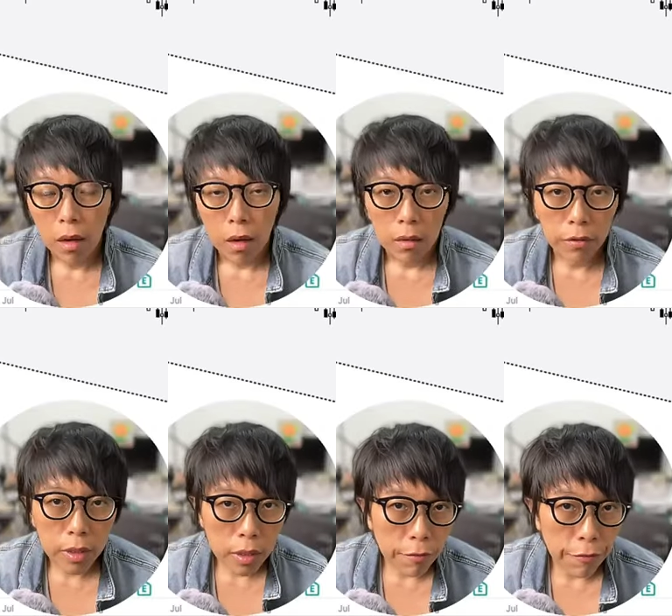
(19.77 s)
The
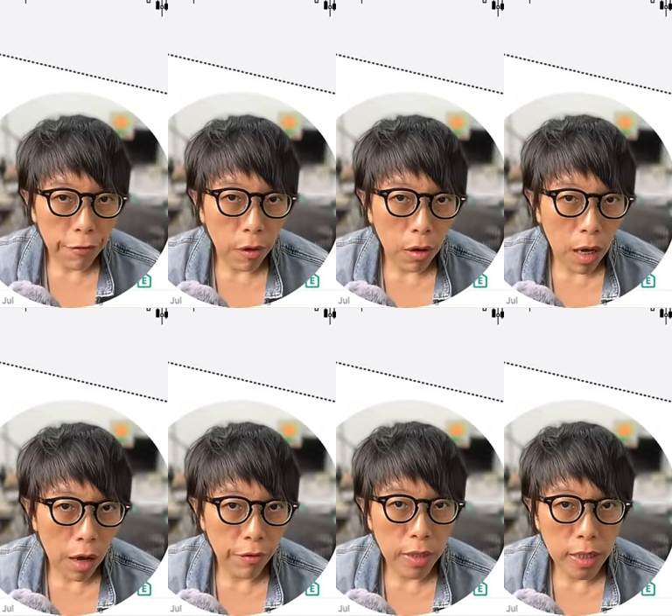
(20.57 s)
reason for
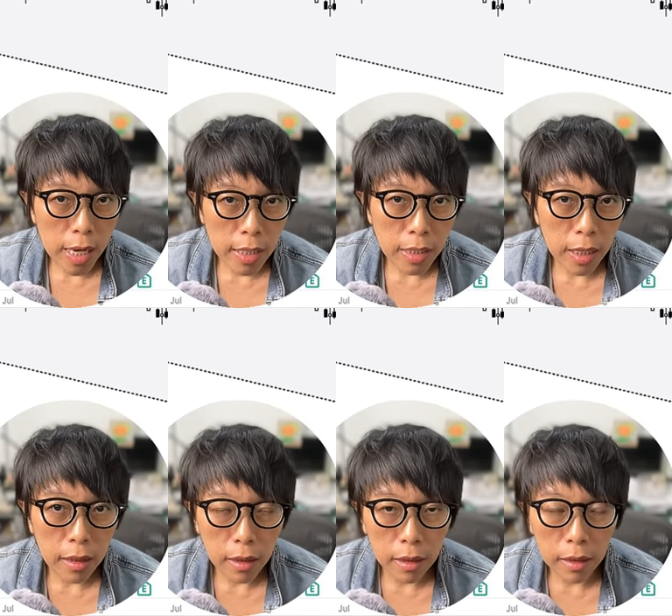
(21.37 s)
covering
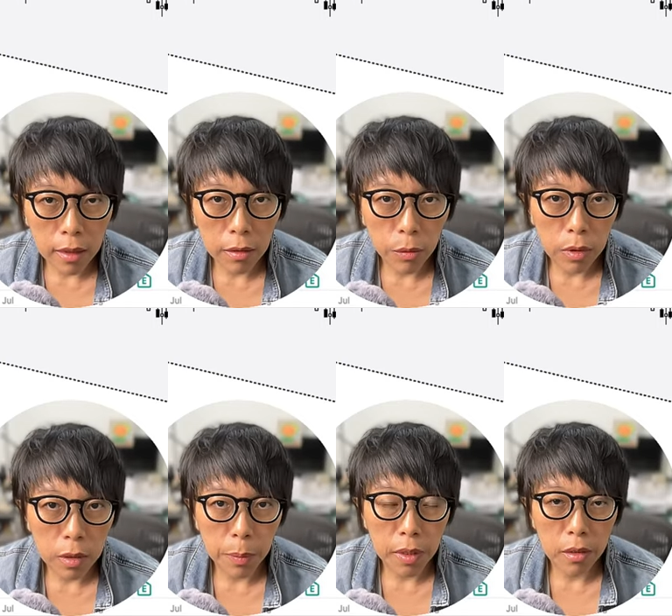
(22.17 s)
Tencent earlier
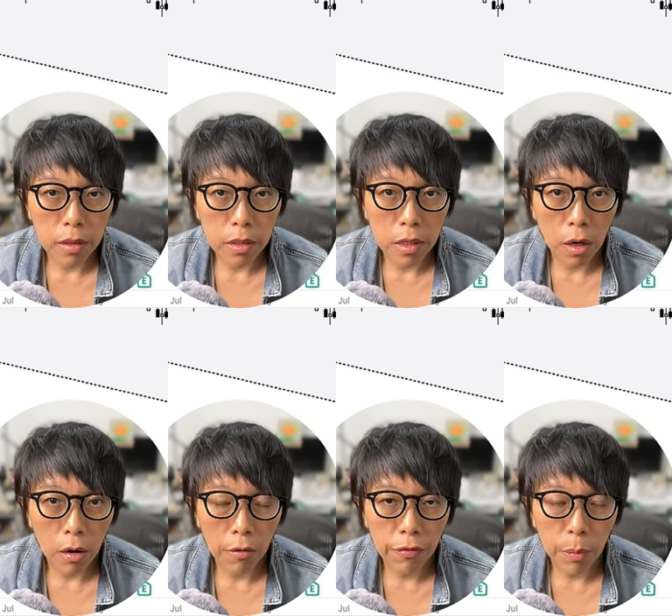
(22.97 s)
was because
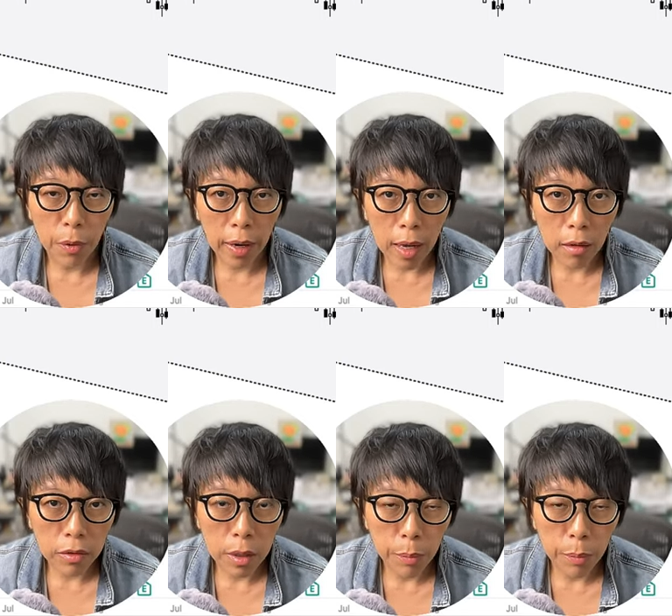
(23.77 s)
of the breakout.